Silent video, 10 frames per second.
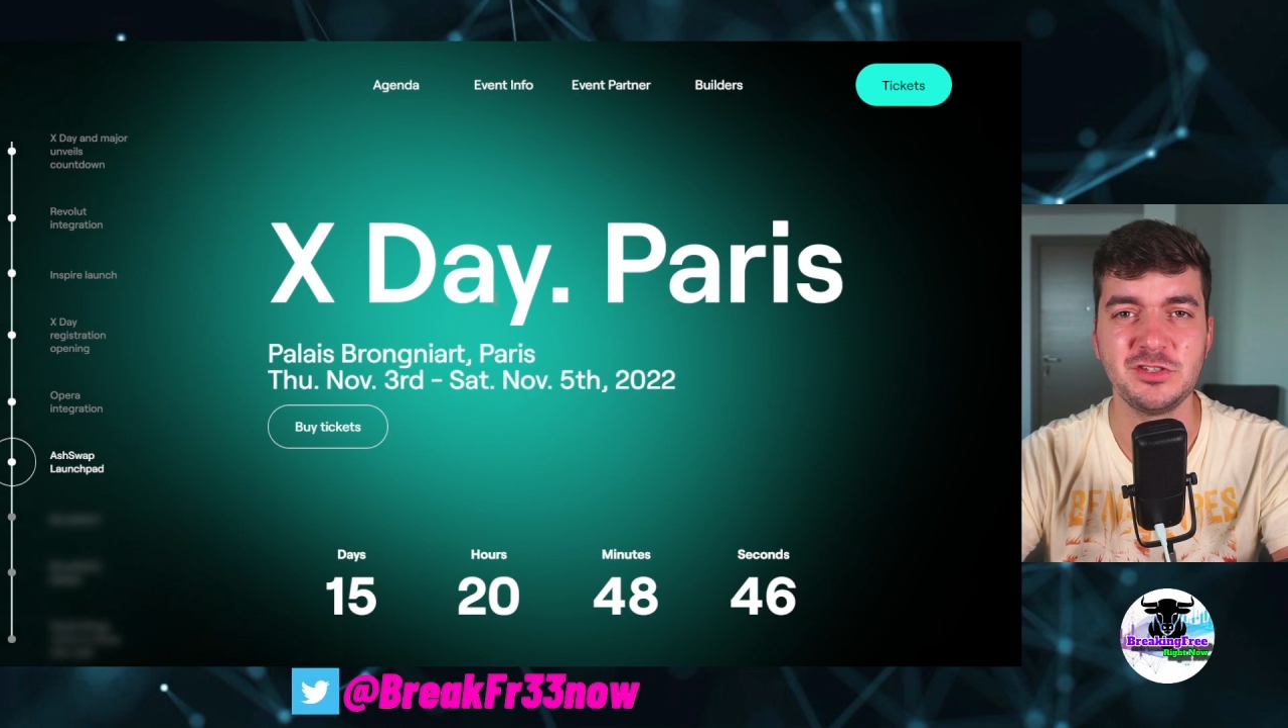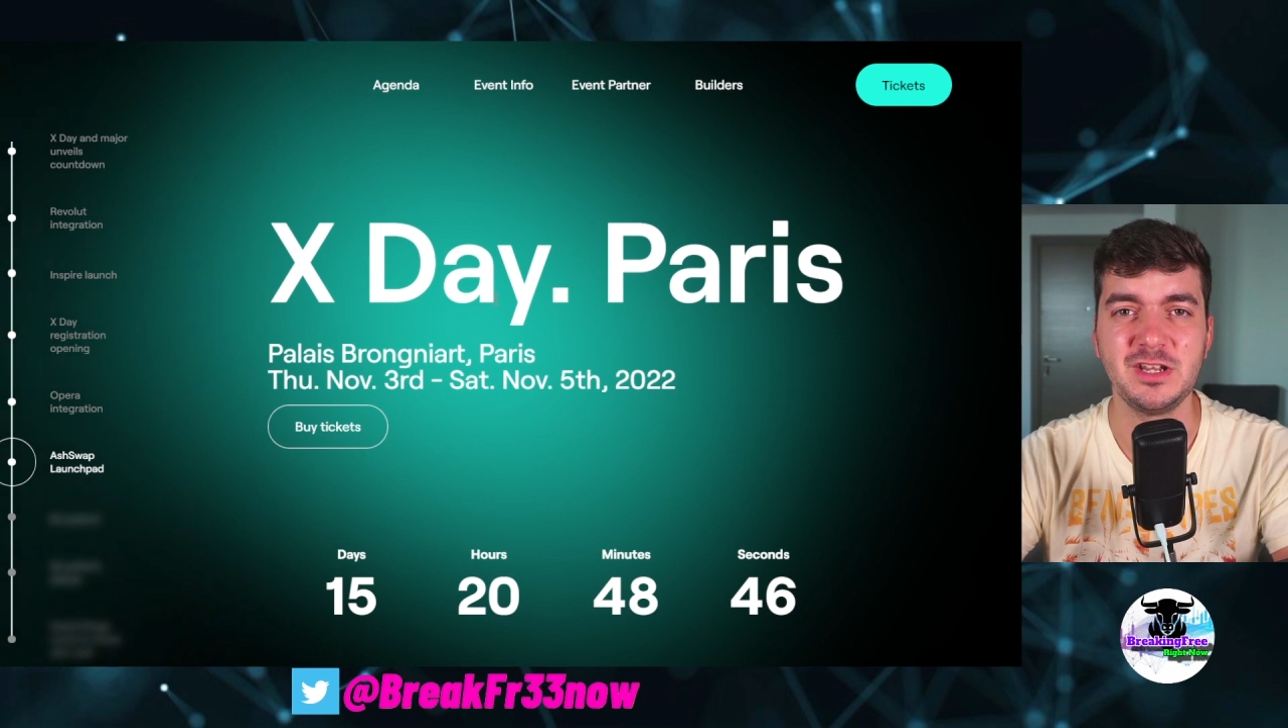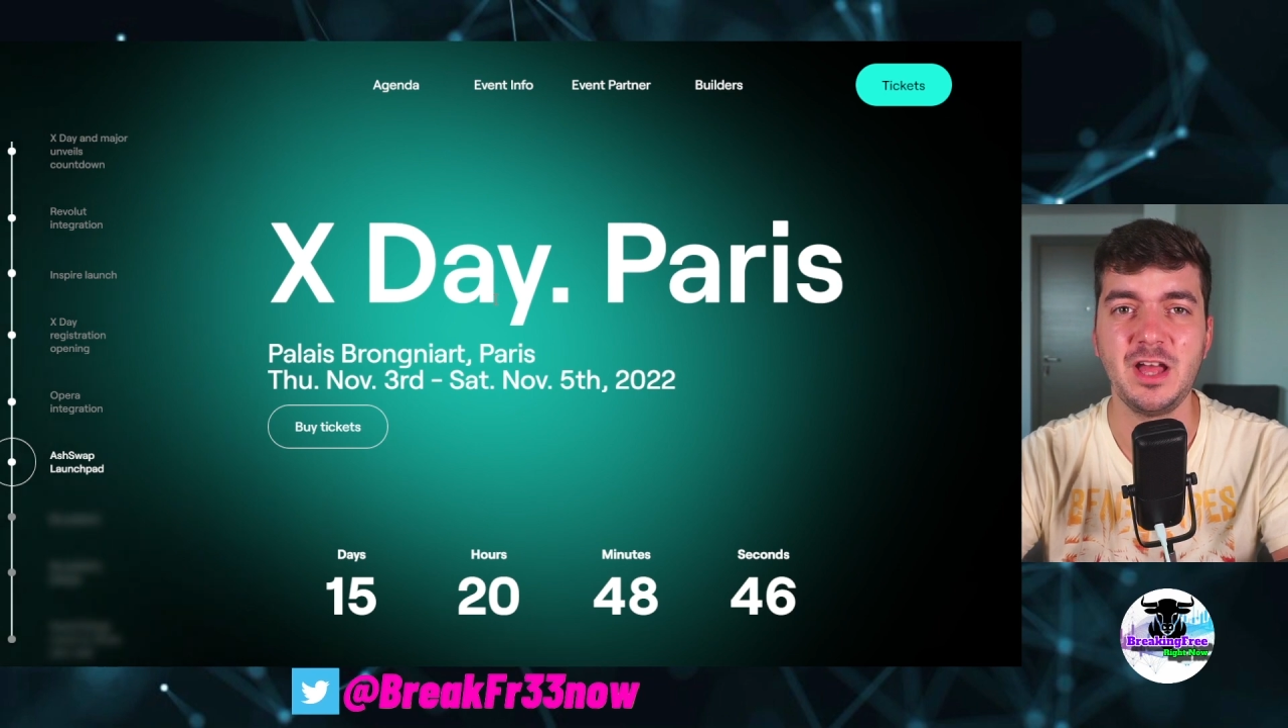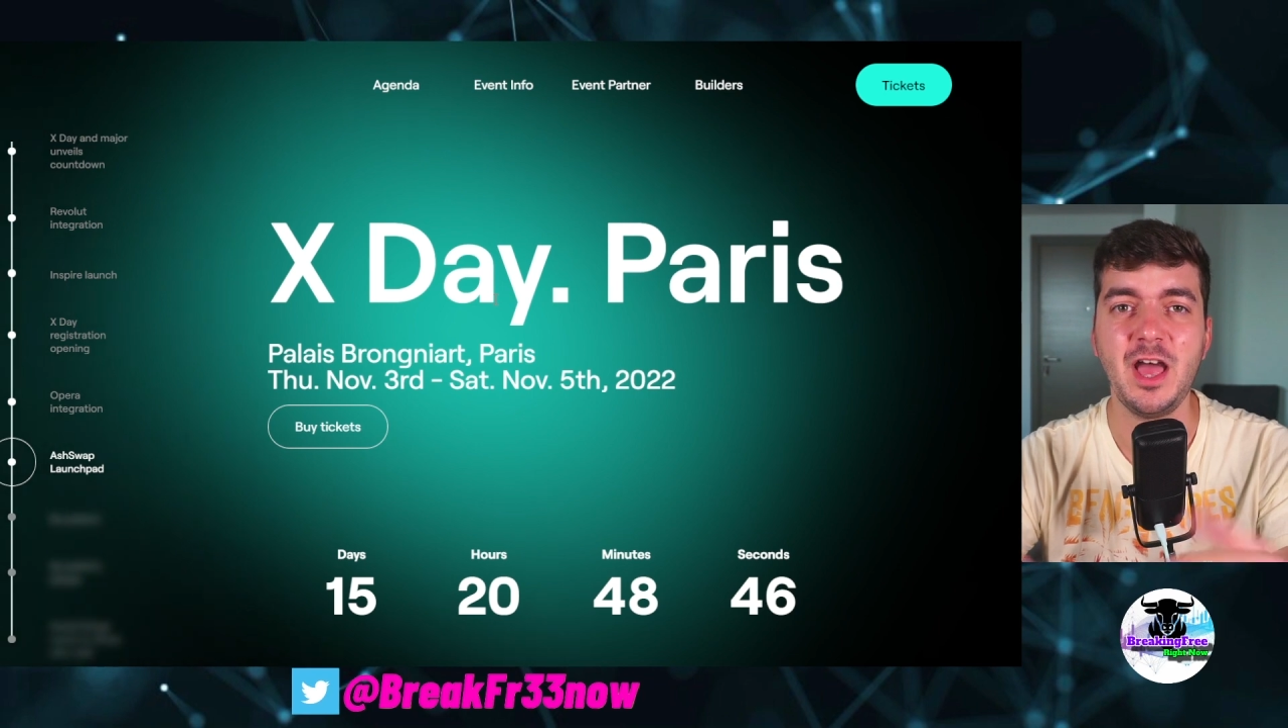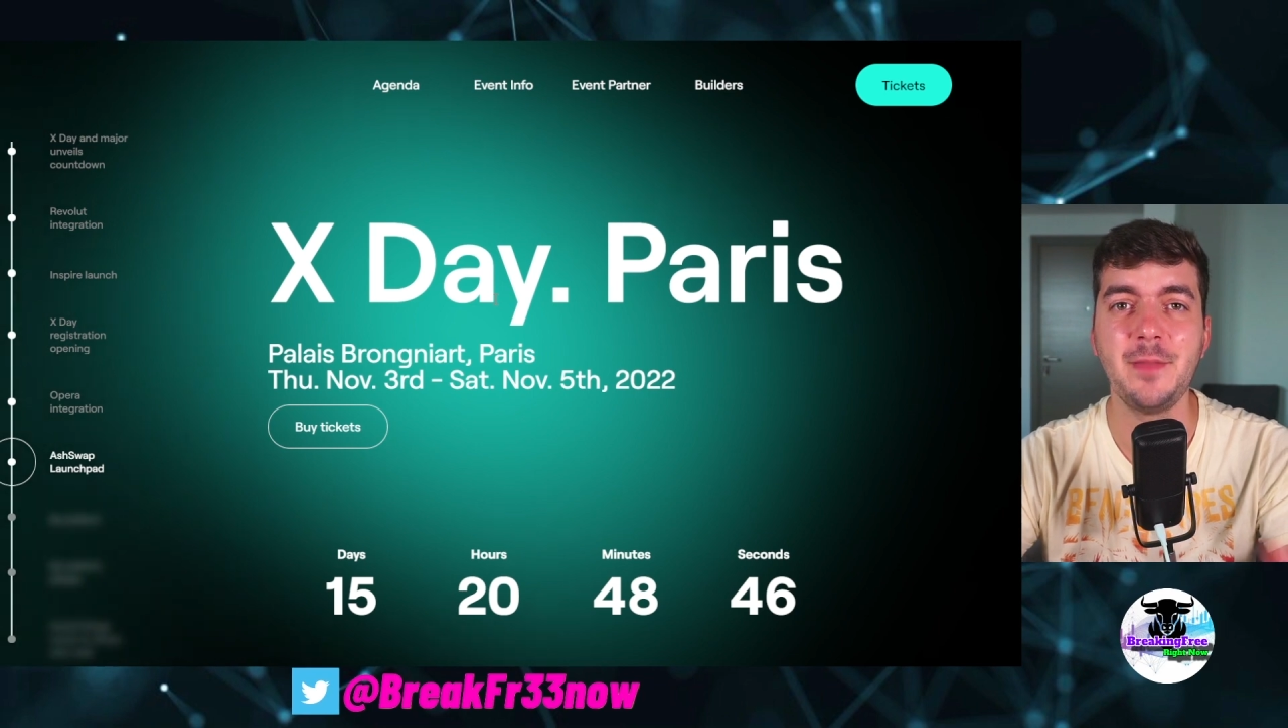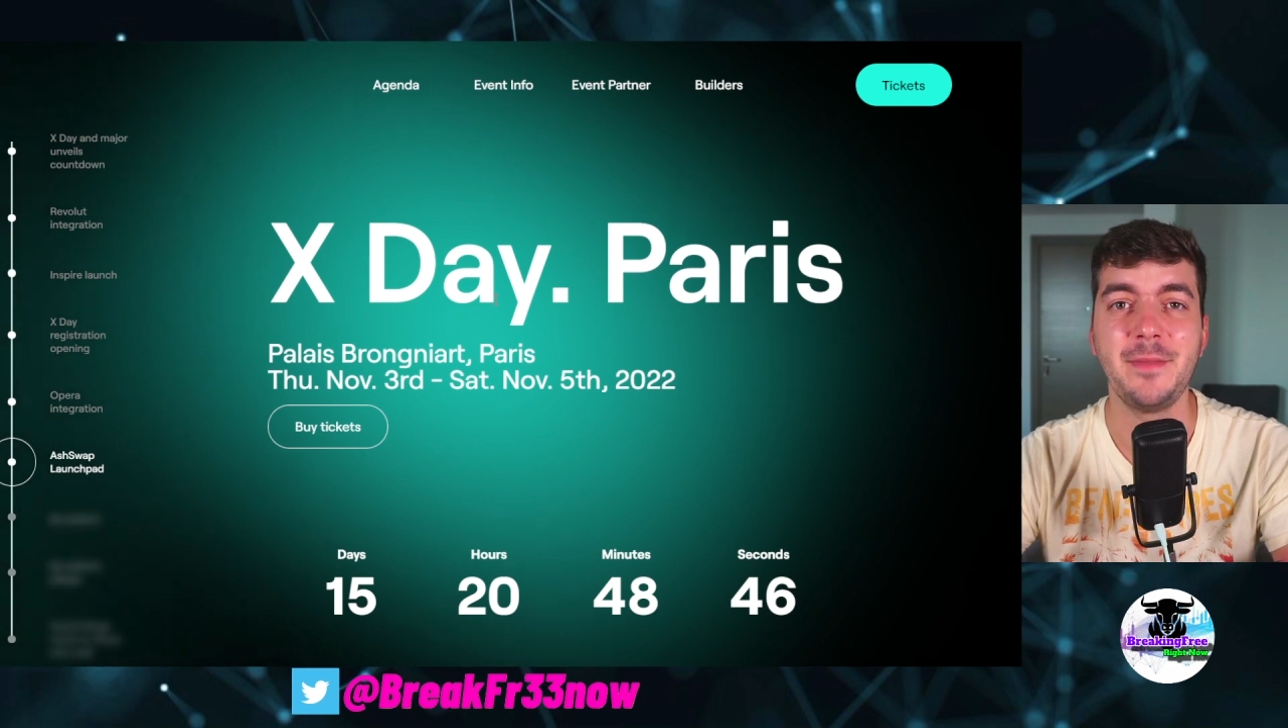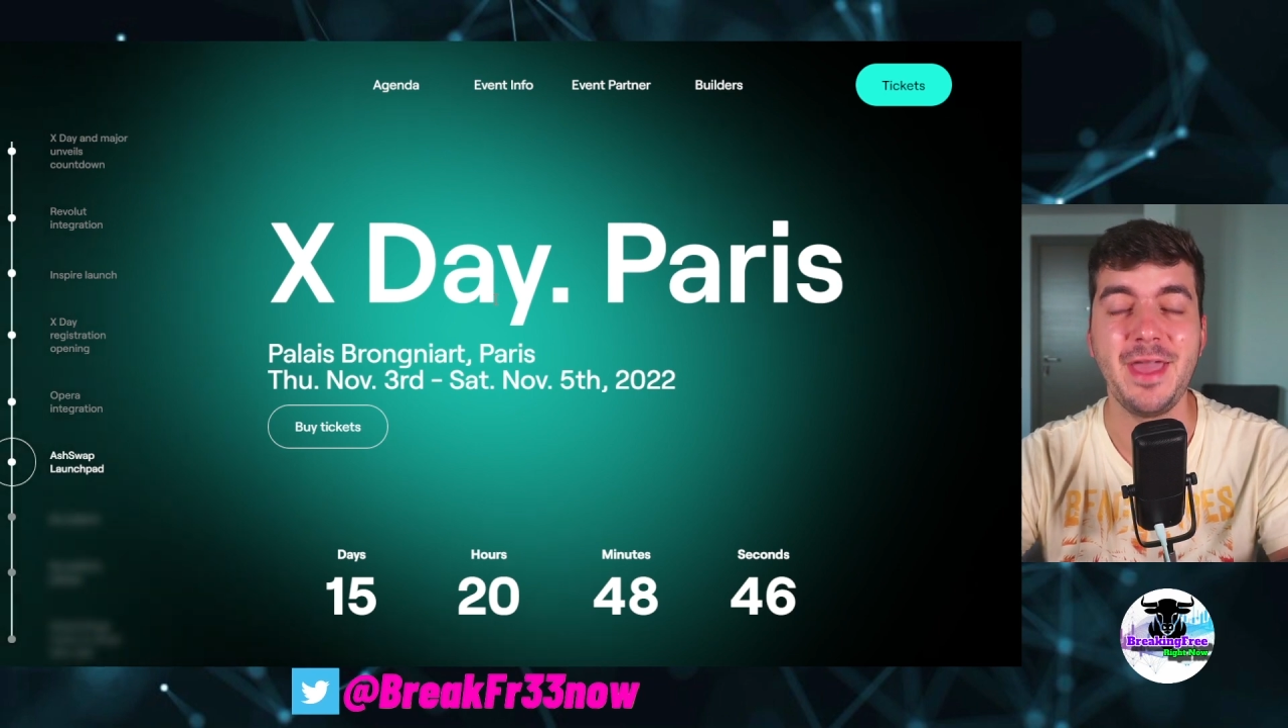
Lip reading: and I'm